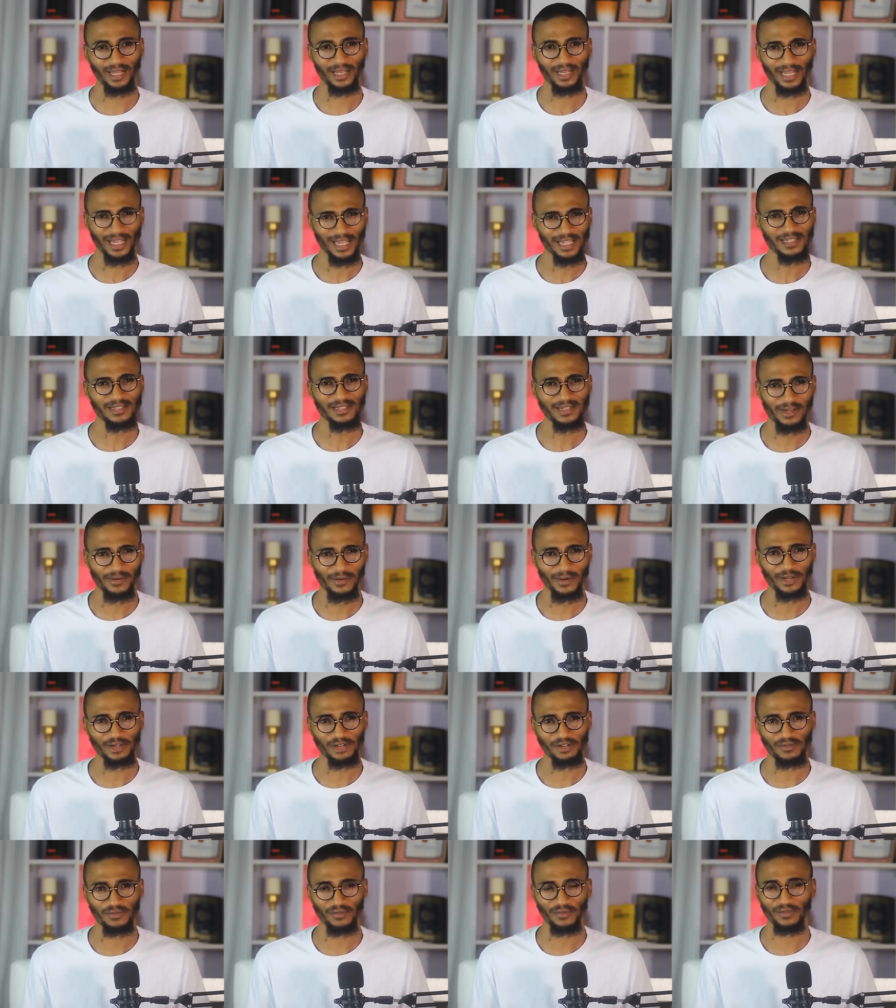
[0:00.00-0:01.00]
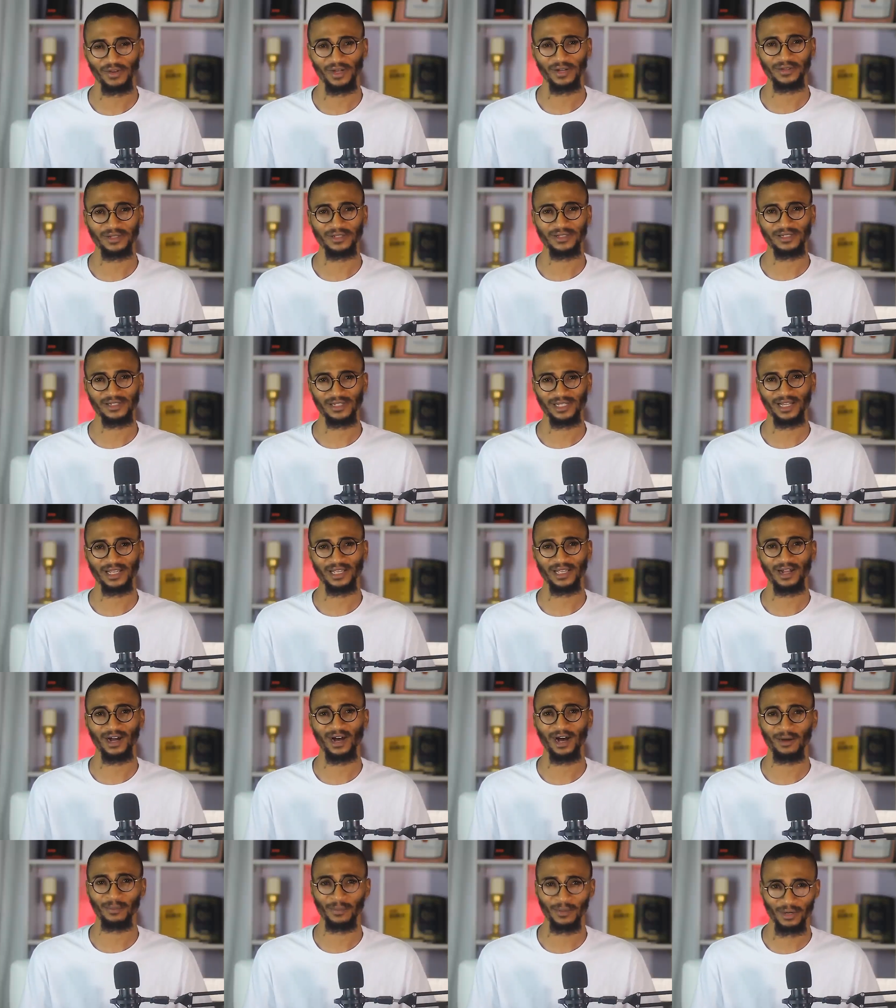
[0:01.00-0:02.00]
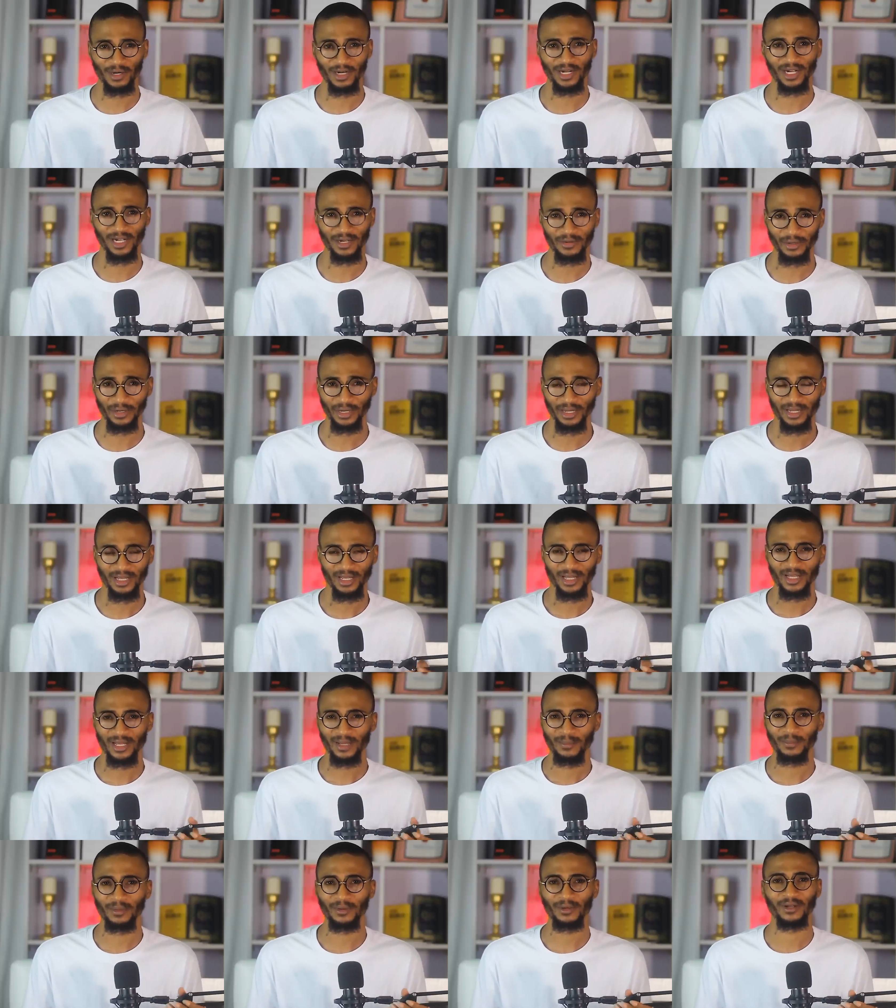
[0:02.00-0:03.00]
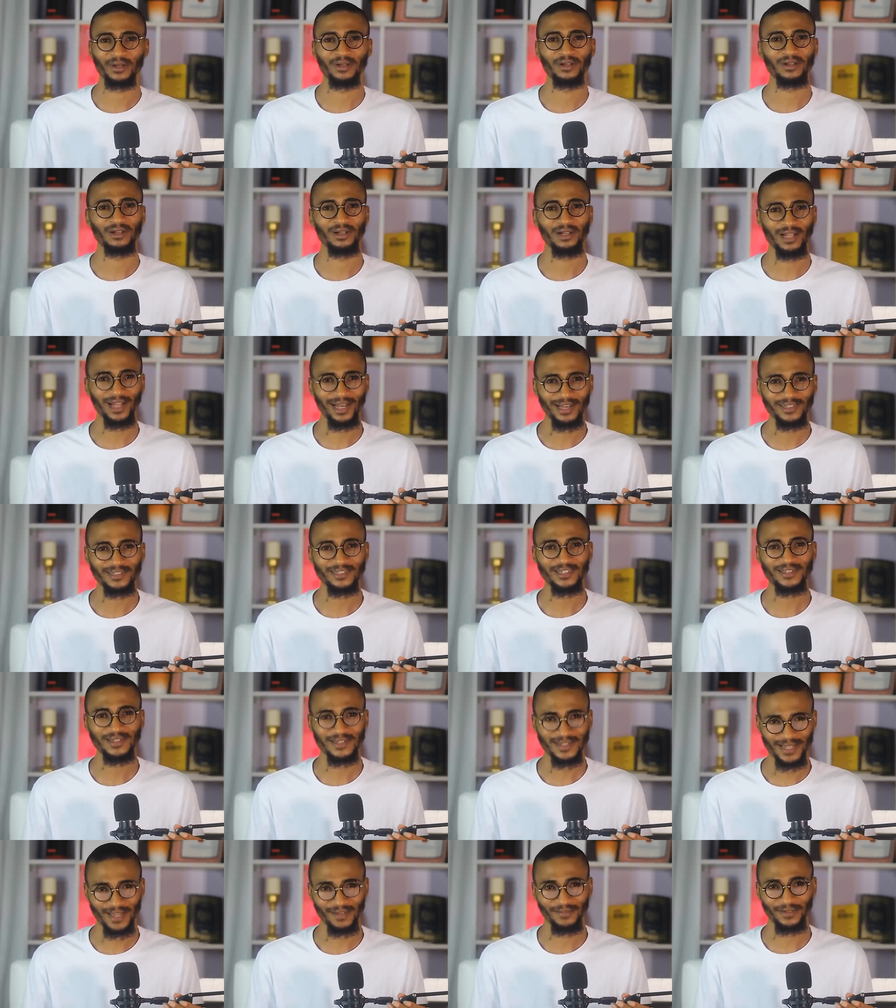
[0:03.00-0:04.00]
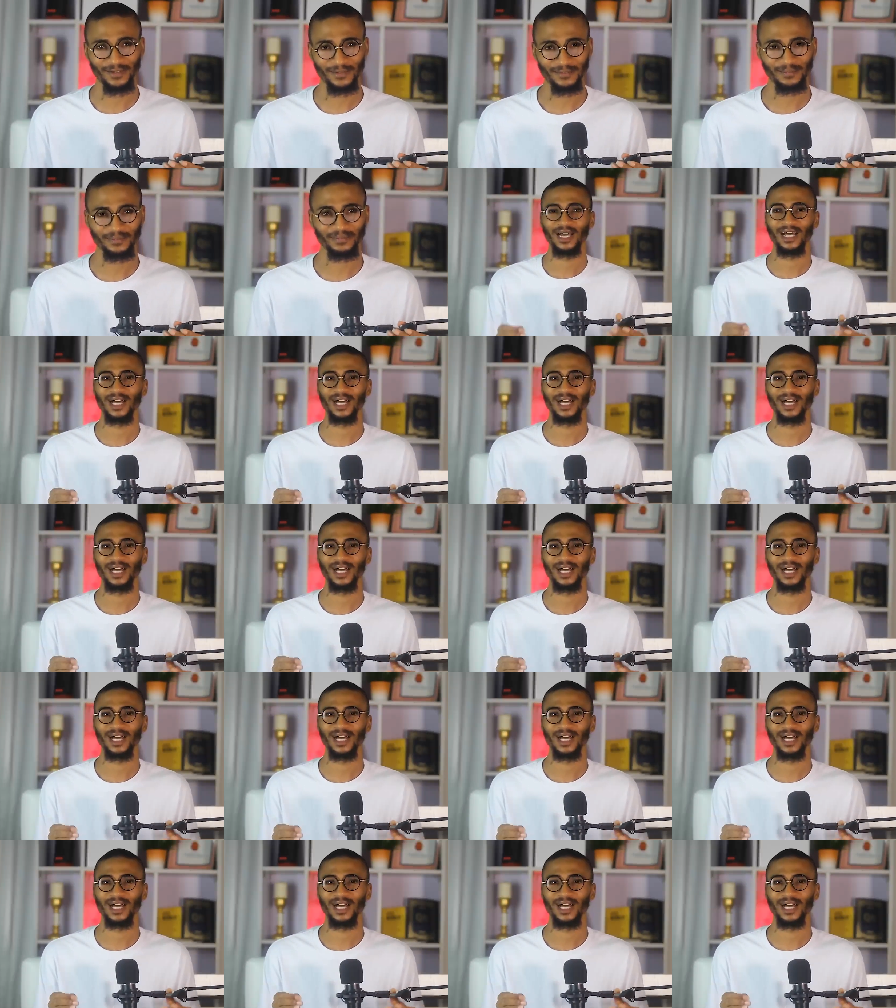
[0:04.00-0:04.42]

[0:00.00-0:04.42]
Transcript: In his narration found in Sahih al-Bukhari, book 97,